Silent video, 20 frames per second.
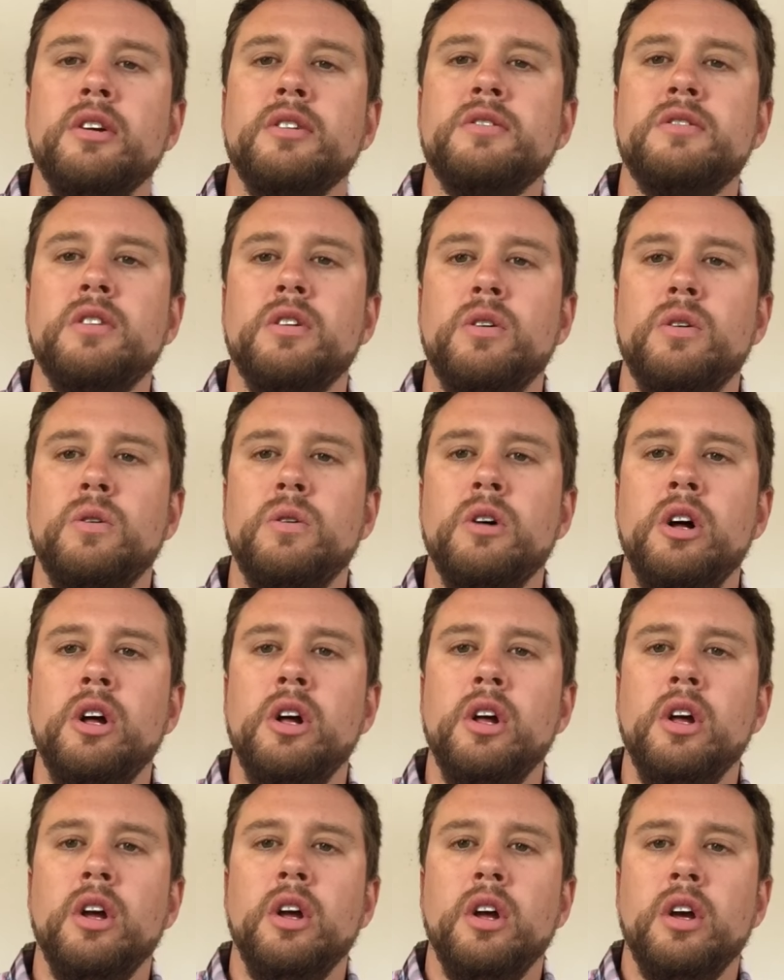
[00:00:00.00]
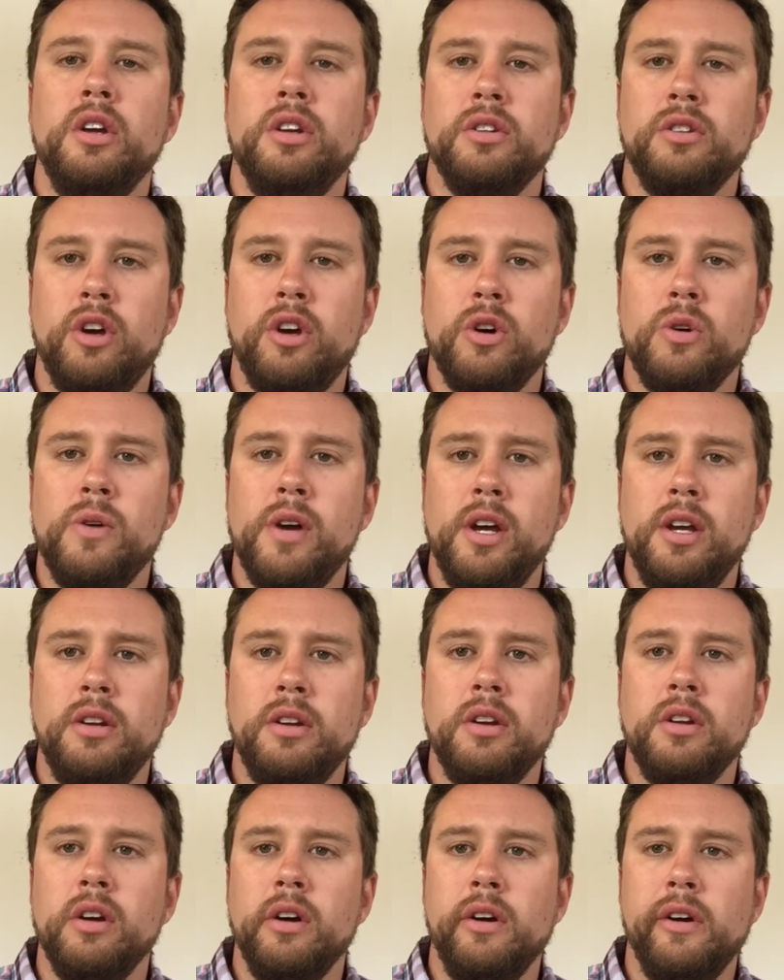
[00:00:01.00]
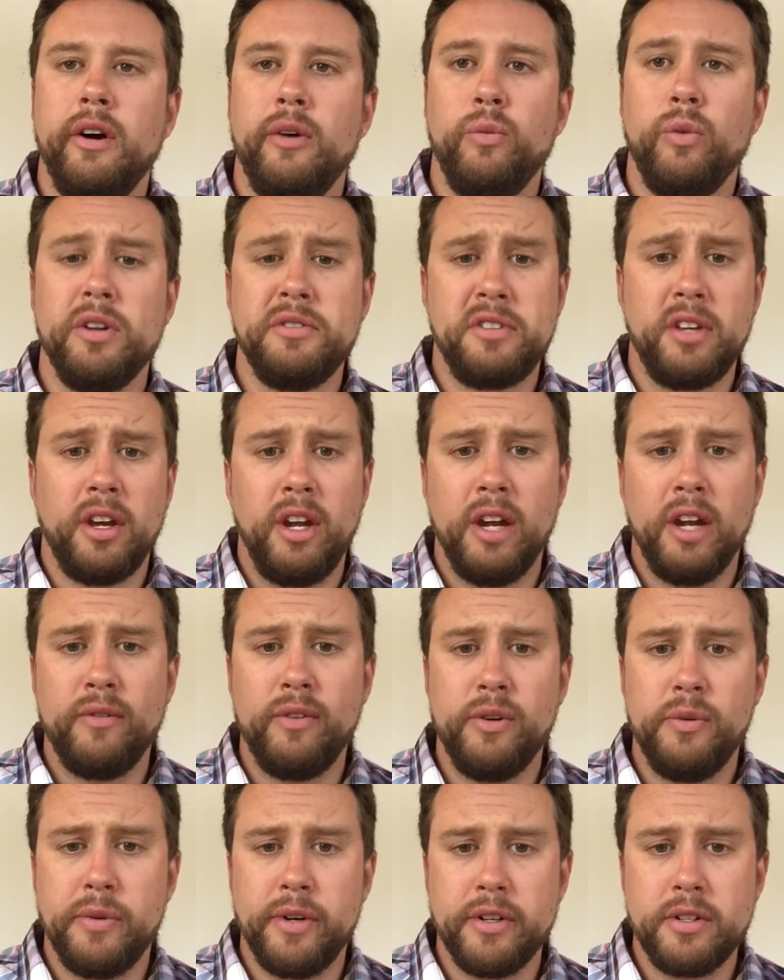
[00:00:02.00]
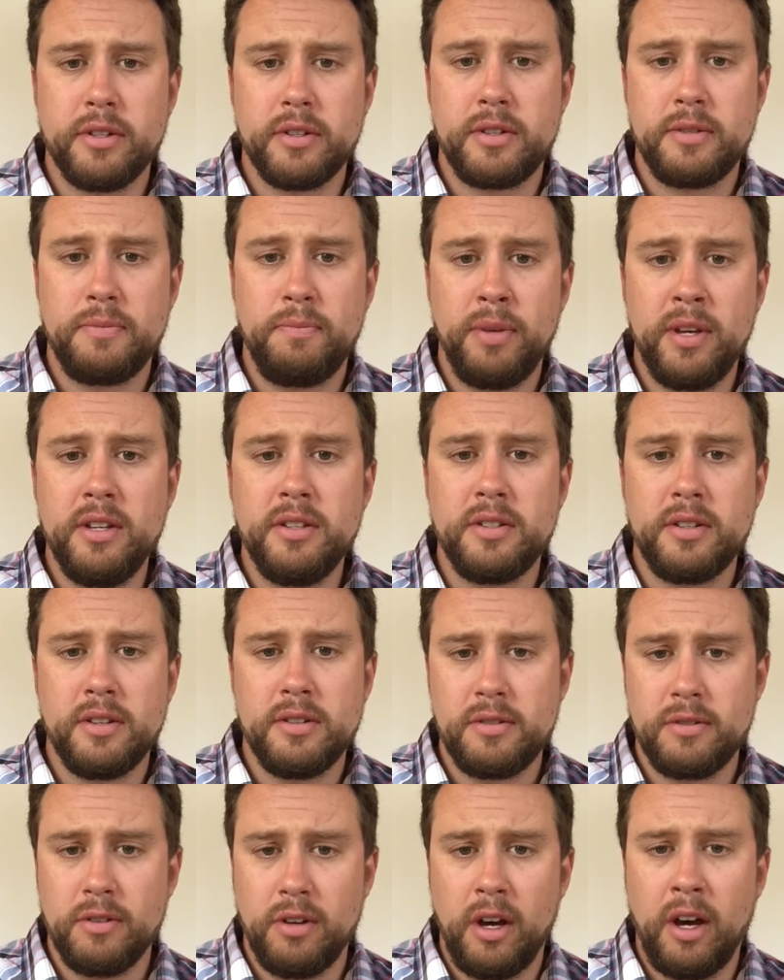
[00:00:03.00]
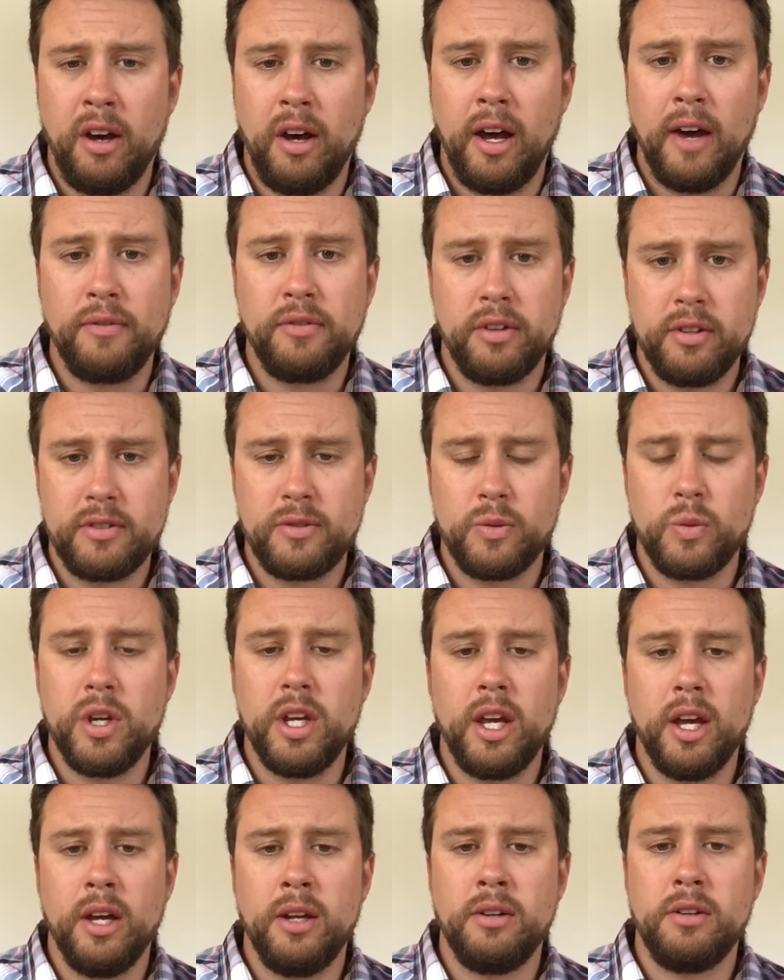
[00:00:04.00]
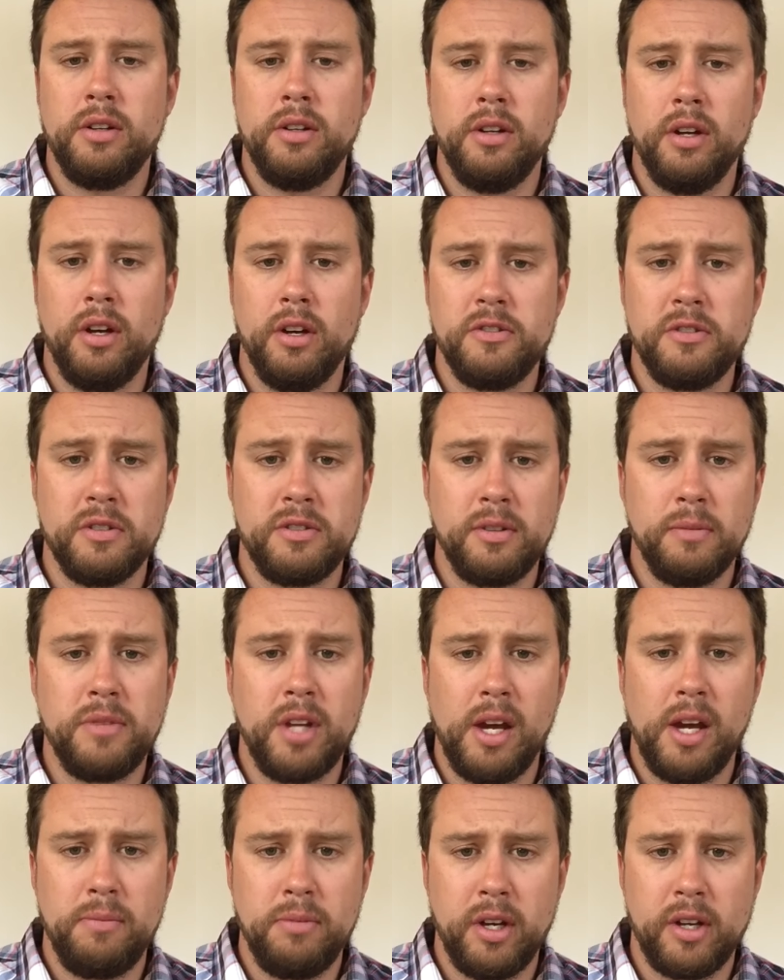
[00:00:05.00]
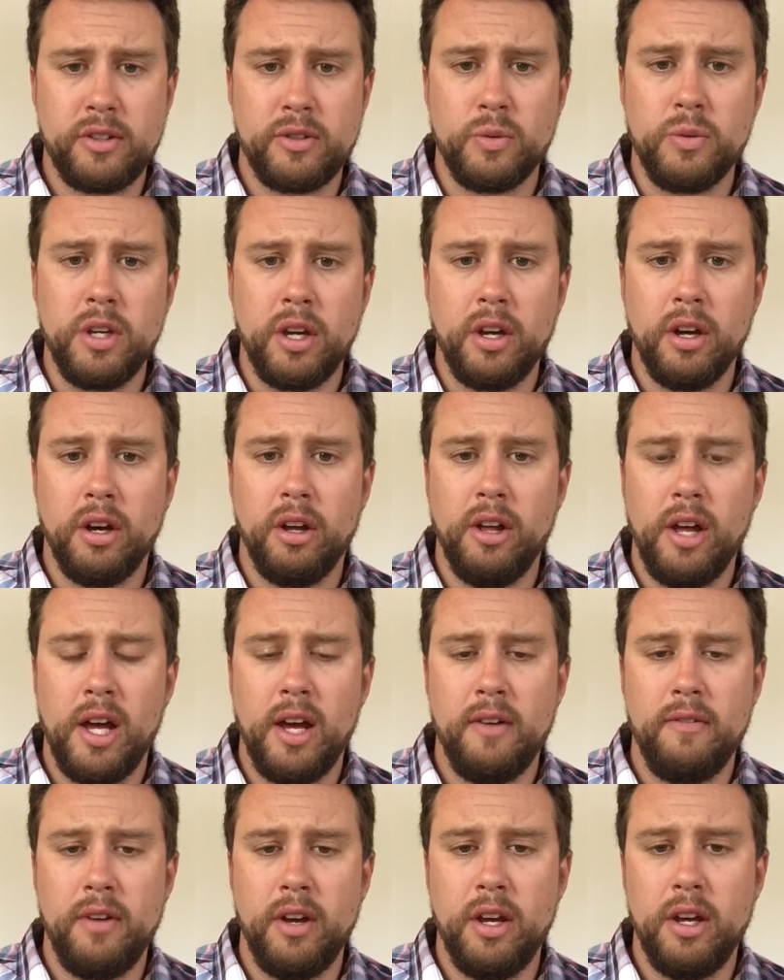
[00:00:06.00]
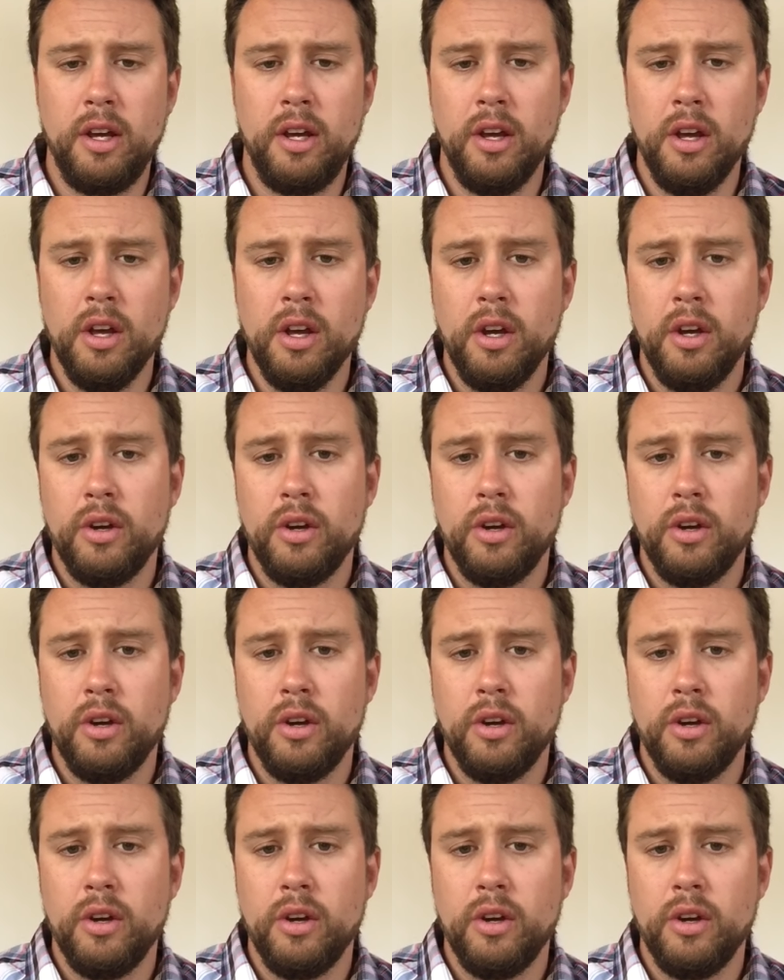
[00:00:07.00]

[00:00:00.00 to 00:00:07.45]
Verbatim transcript: So You'll go in, uh, once I get everyone's pieces uh, after this weekend, uh, so sometime next week, I'll have a